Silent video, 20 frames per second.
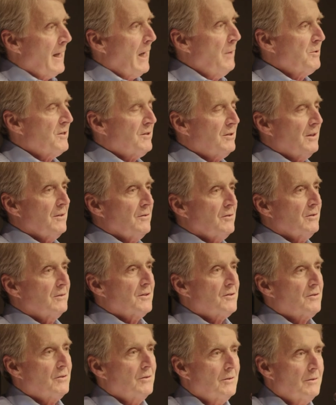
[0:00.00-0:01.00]
I was city
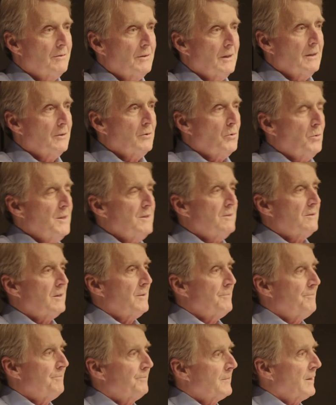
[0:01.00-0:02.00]
solicitor in
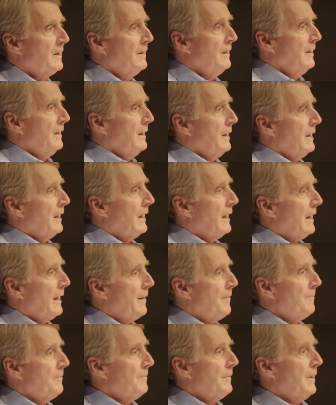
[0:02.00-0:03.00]
Quincy.
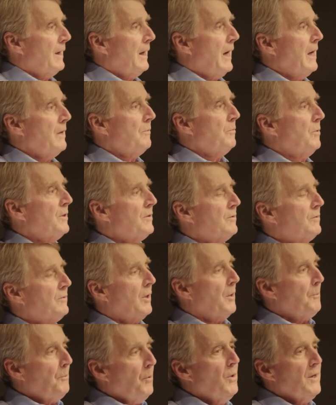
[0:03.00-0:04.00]
I
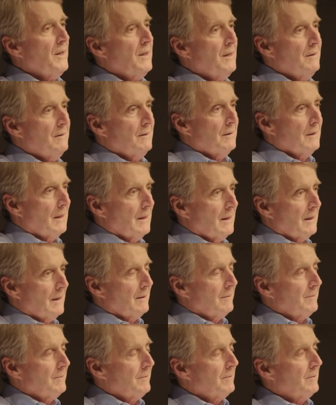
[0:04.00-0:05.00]
was appointed
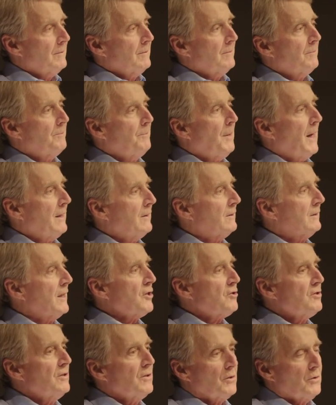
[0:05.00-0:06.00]
by an
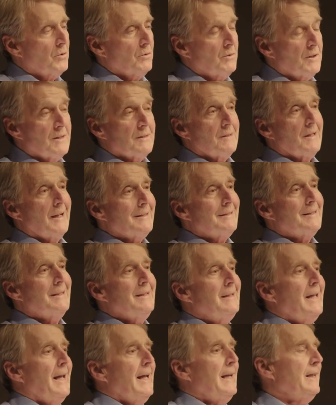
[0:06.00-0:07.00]
election that occurred in
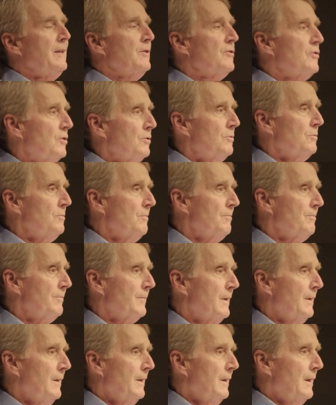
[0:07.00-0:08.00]
1982.
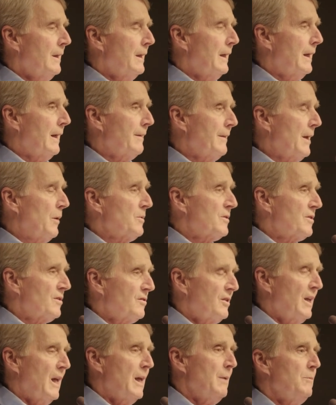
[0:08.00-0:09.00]
That was
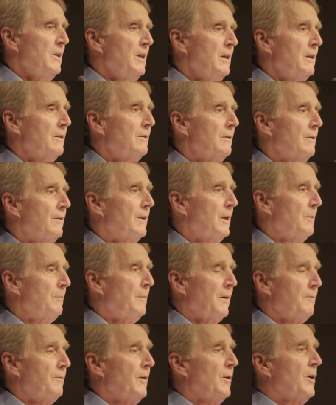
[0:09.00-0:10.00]
the same year
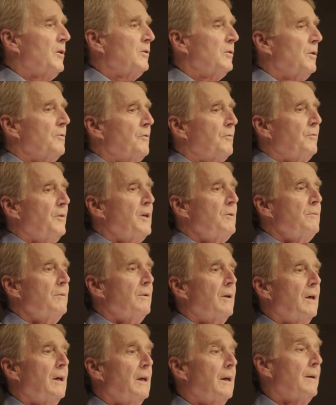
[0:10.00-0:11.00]
that my very close
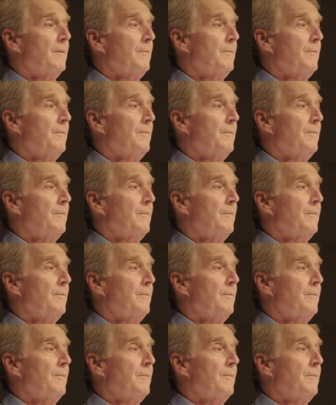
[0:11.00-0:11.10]
friend